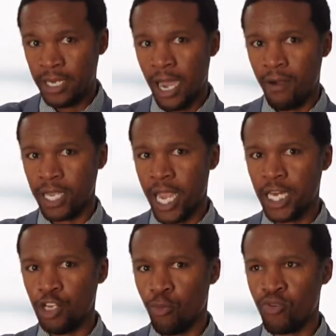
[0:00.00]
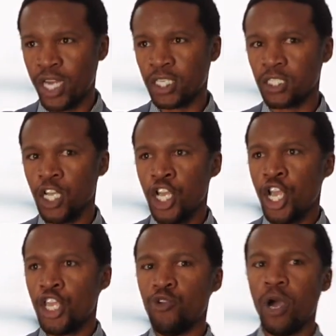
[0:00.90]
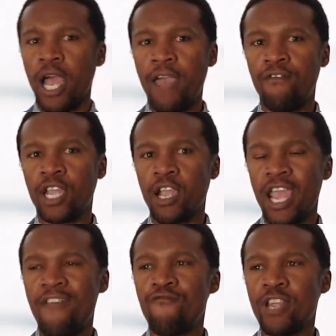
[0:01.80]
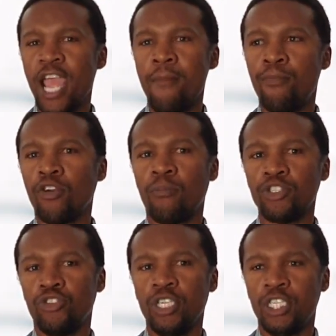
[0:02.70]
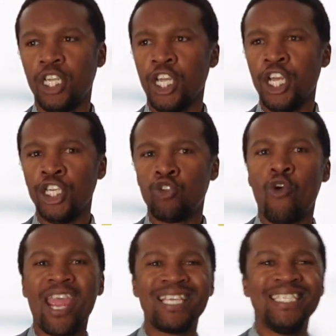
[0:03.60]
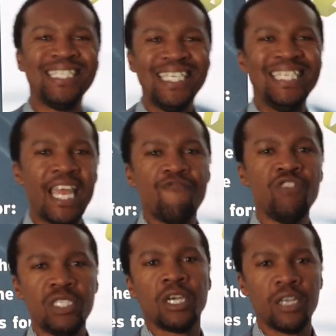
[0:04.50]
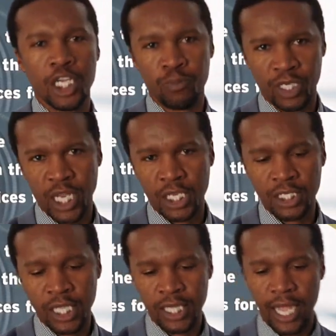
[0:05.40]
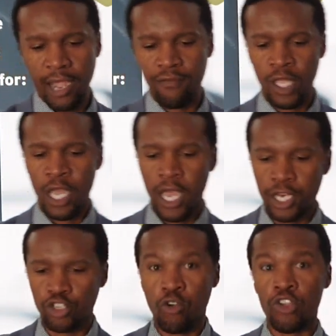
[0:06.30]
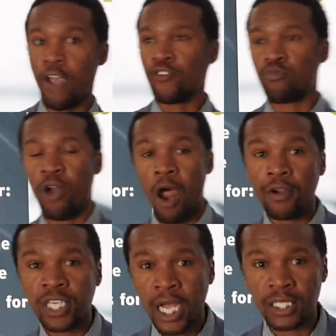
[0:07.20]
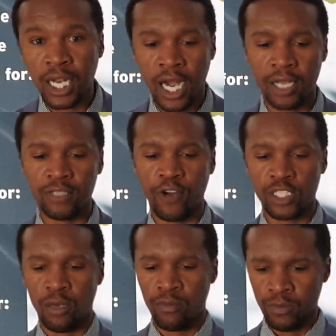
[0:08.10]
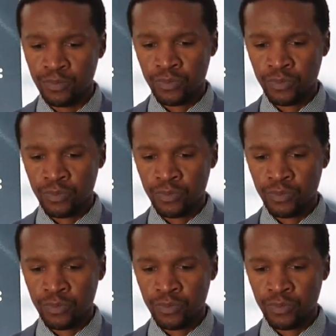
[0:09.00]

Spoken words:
now again in your practice, you are having every ample opportunity to exceed every single expectation that they have. And so you have to prioritize the client, for example,